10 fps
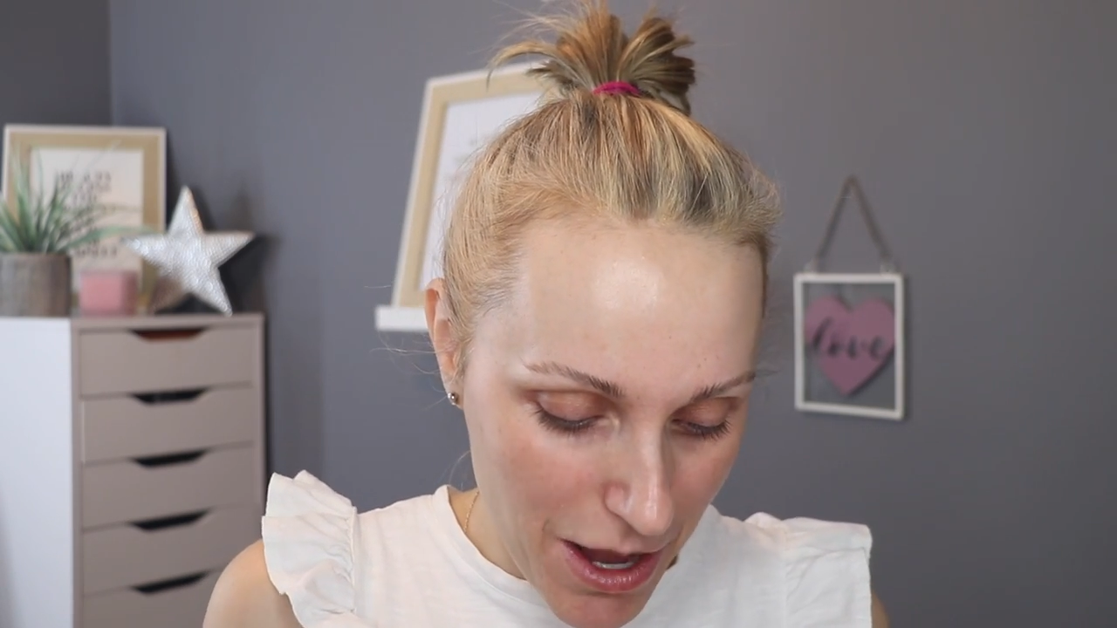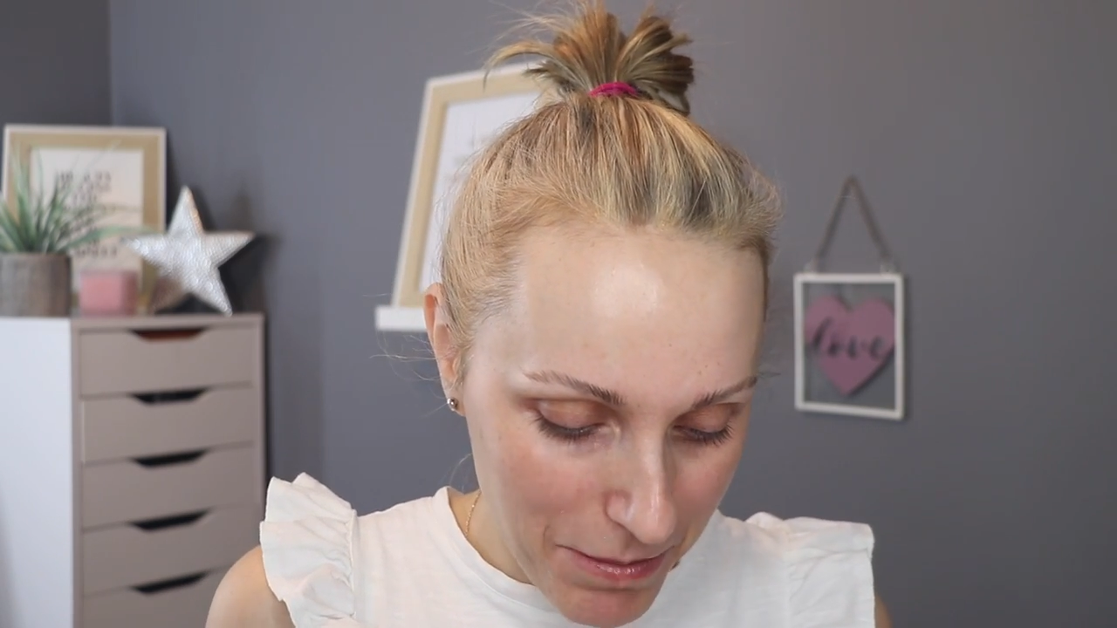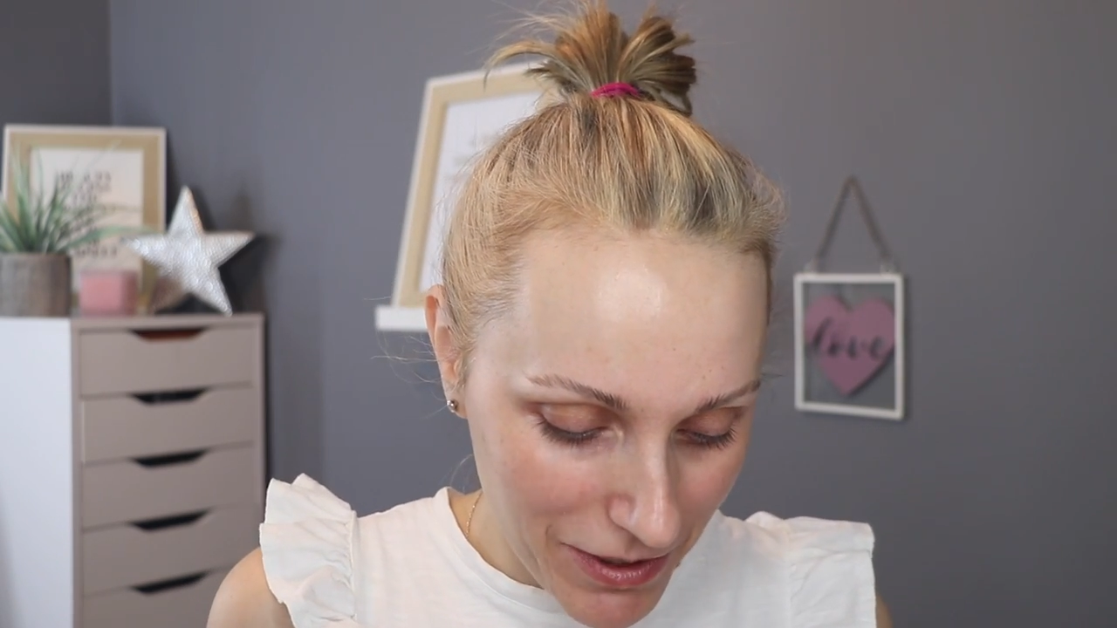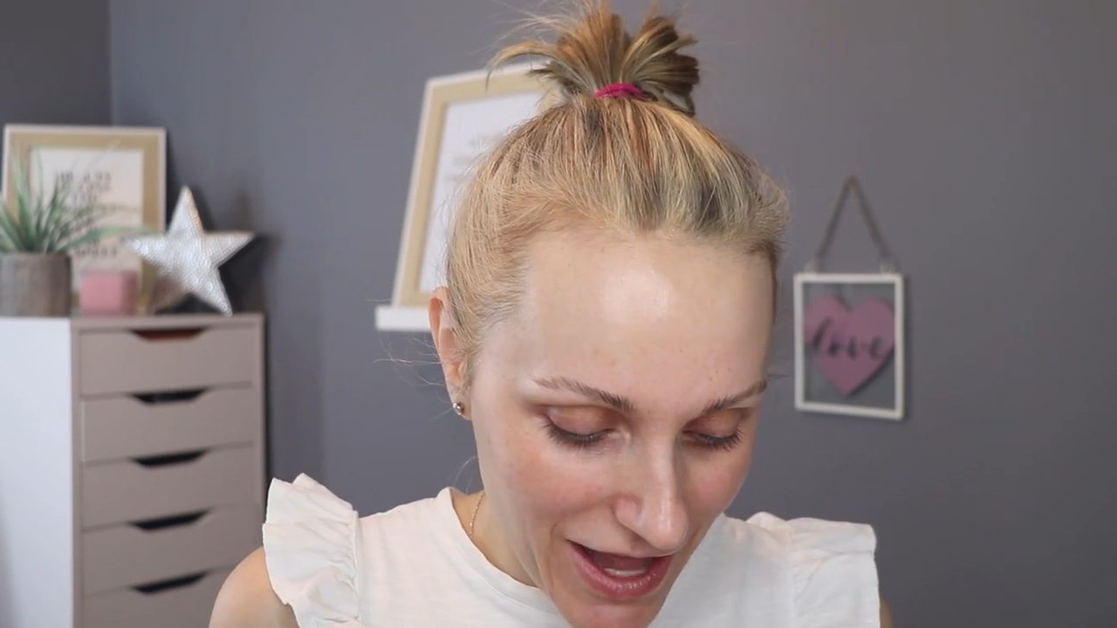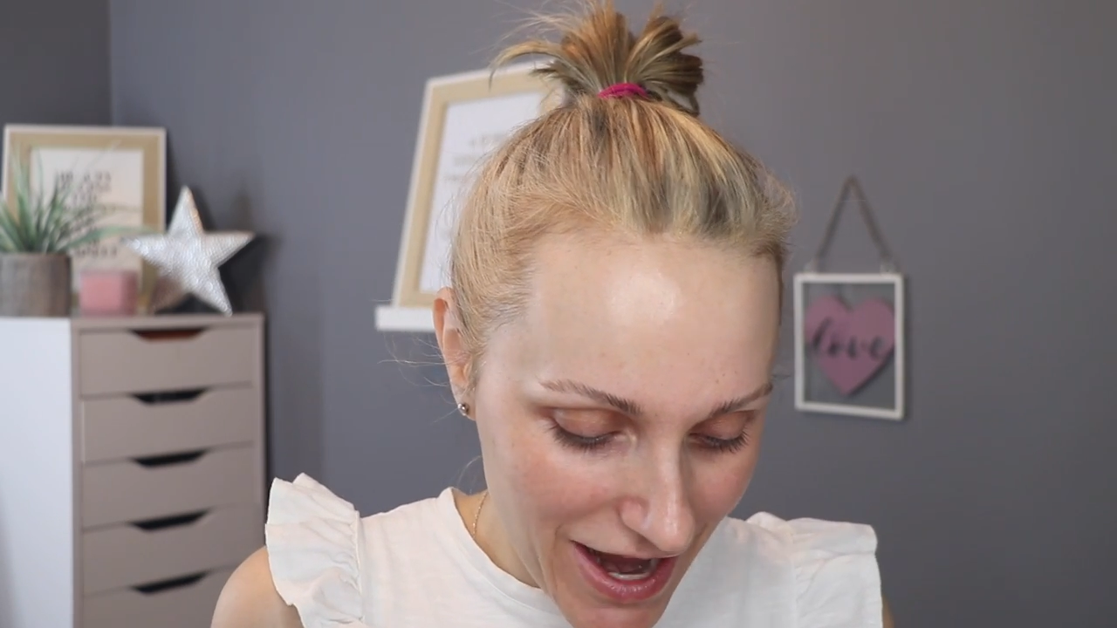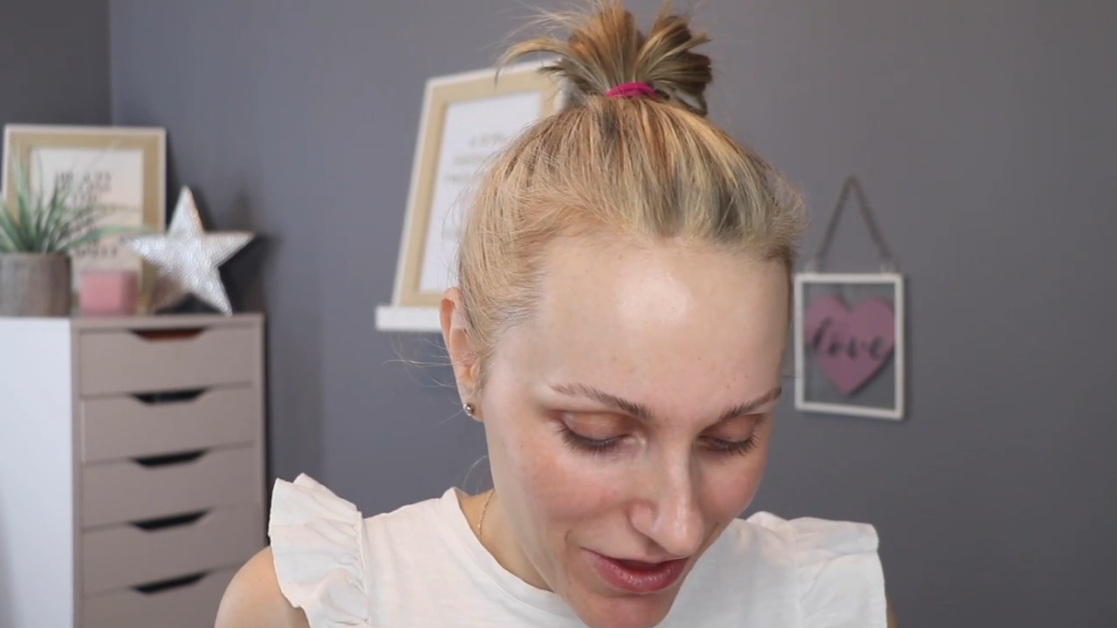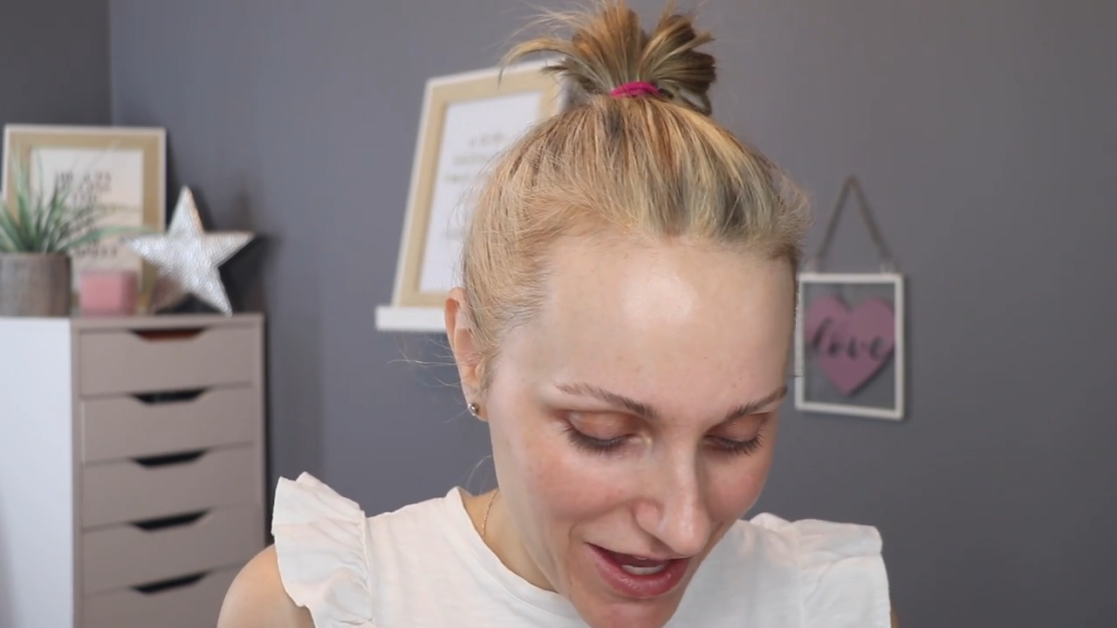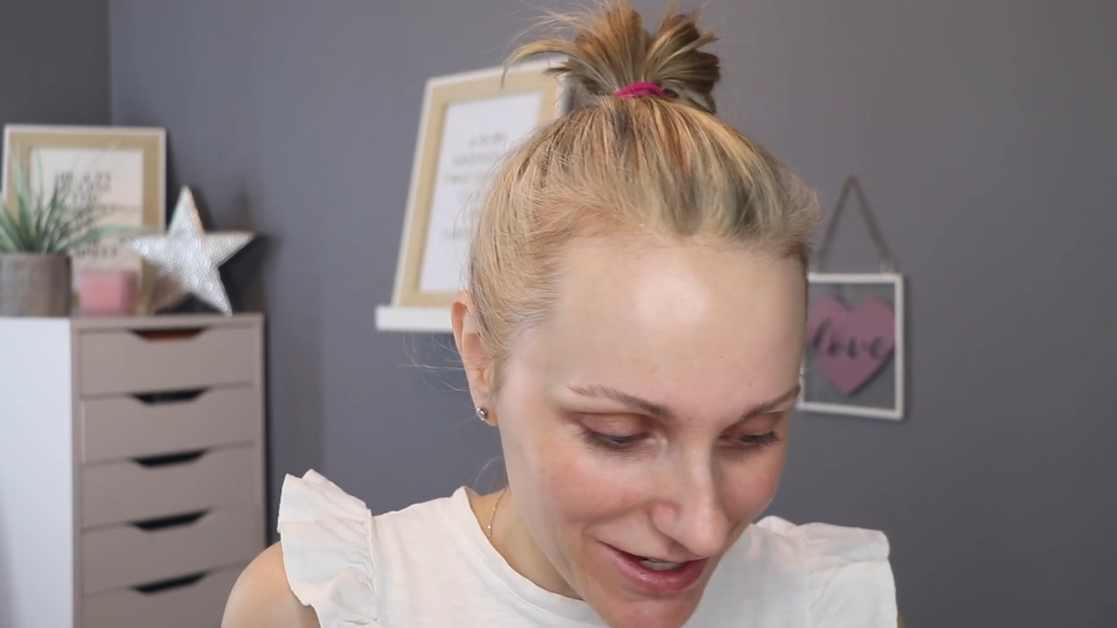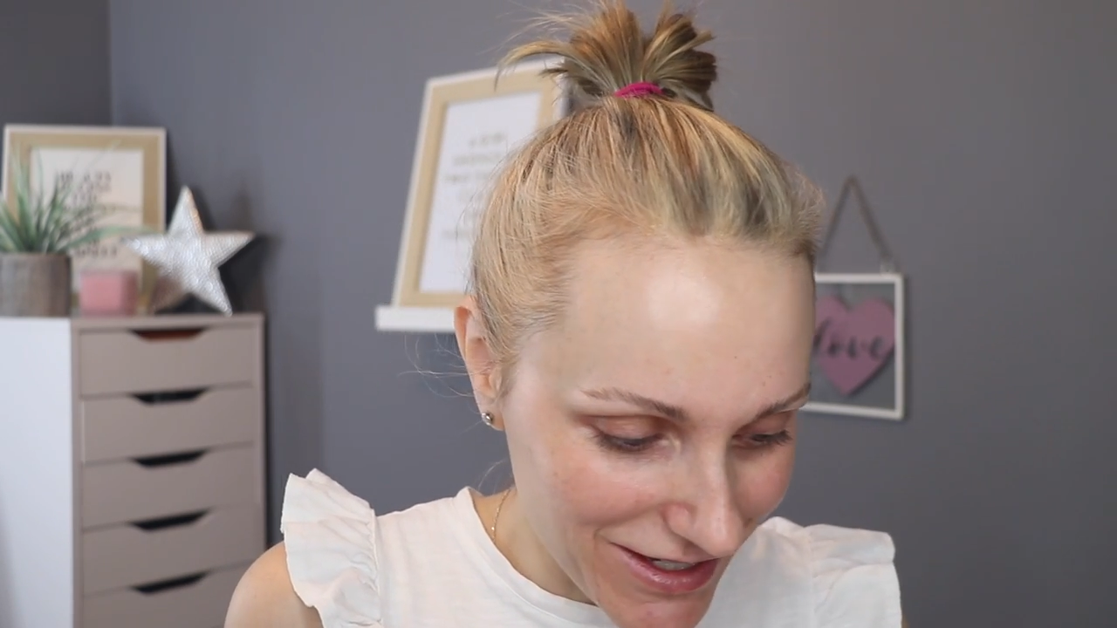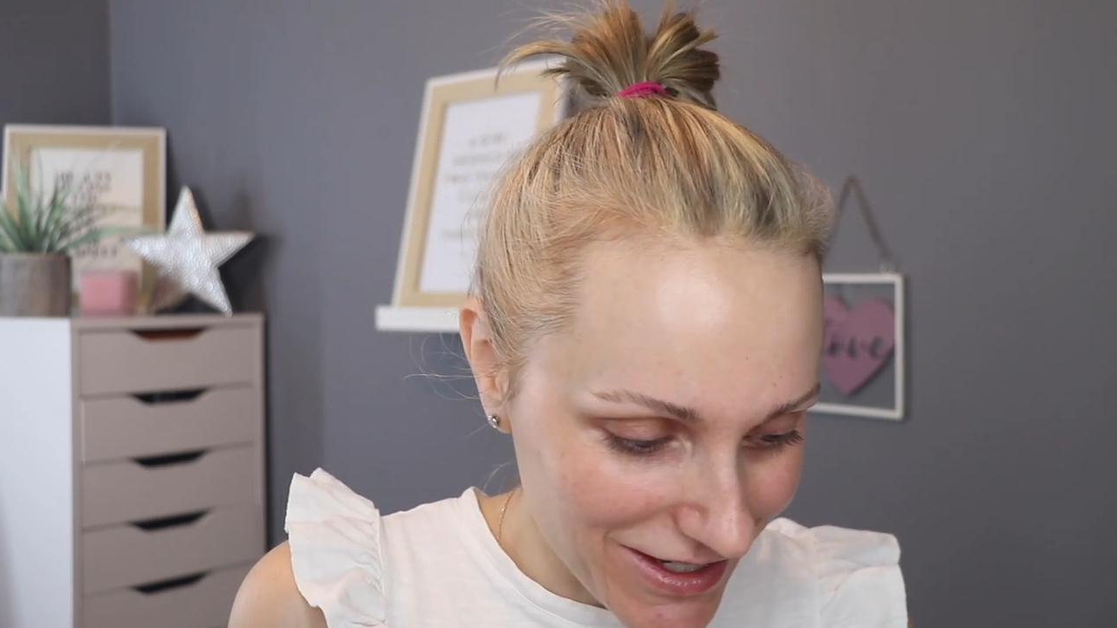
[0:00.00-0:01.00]
apply
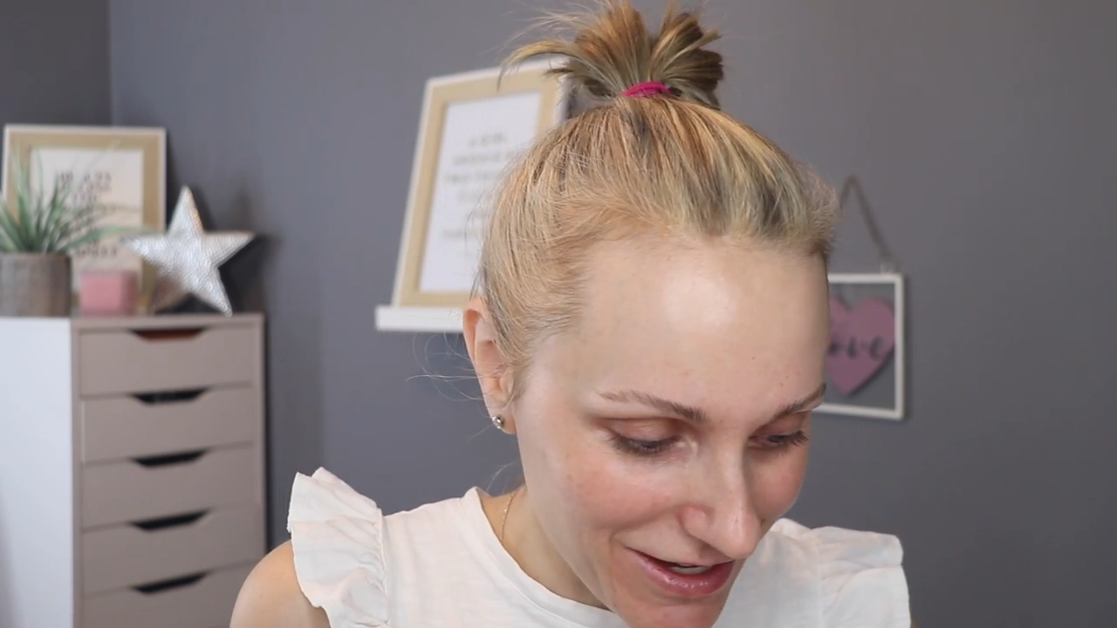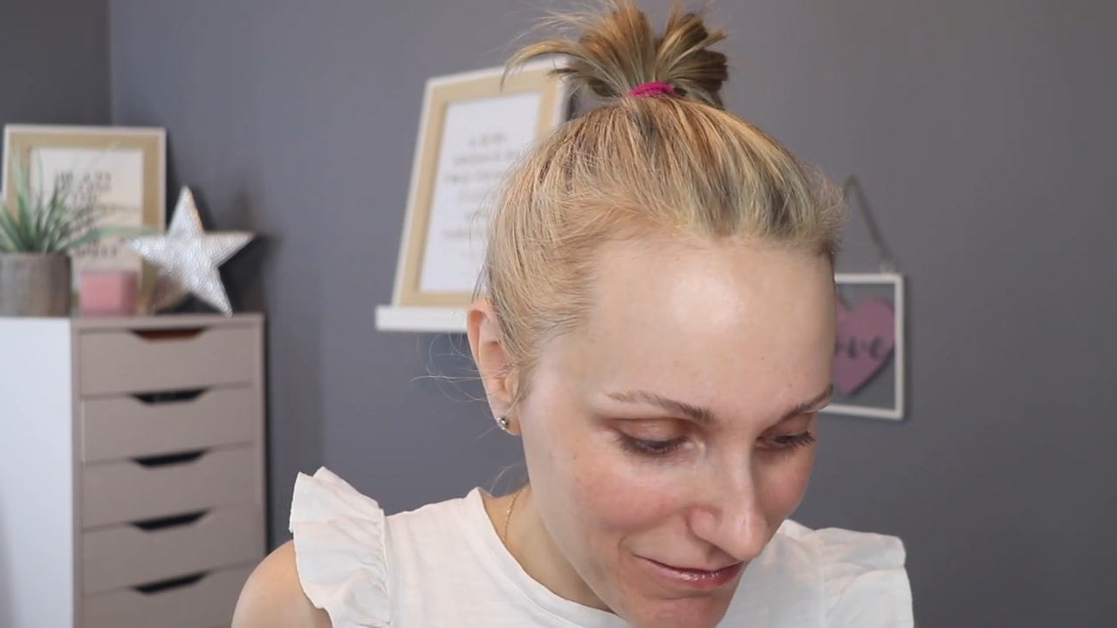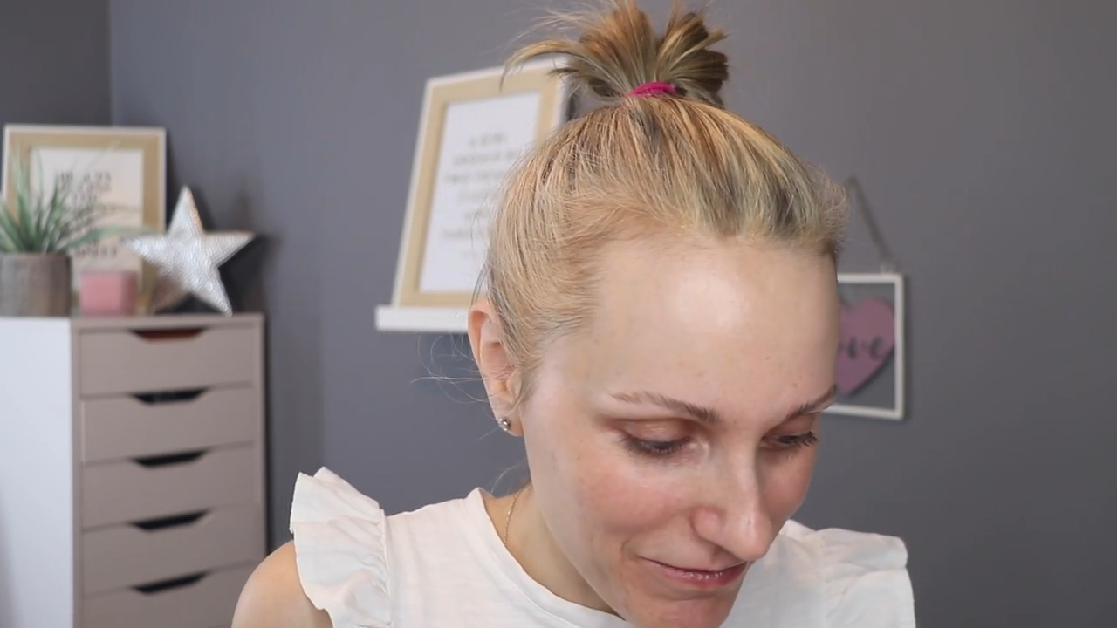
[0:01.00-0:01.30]
this.